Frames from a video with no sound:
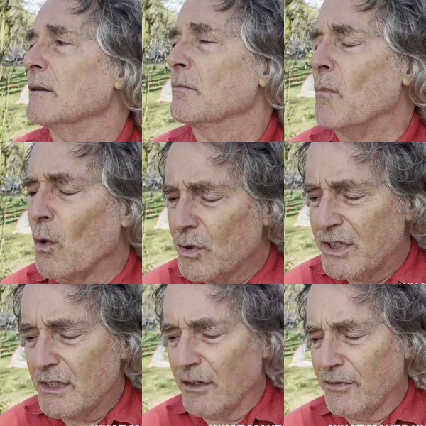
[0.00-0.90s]

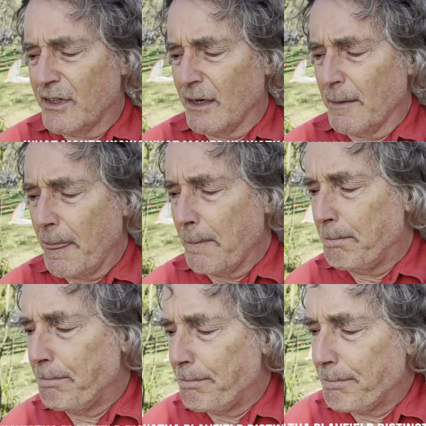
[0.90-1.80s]
Most of the
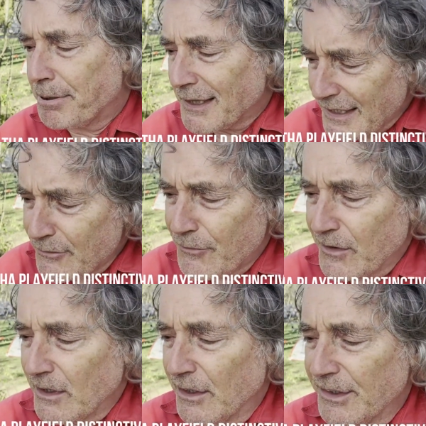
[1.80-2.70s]

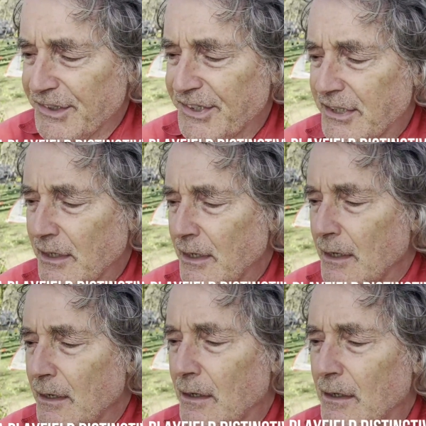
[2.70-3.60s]
playfields
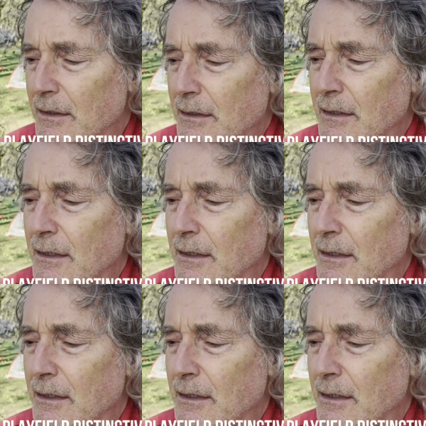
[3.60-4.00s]
are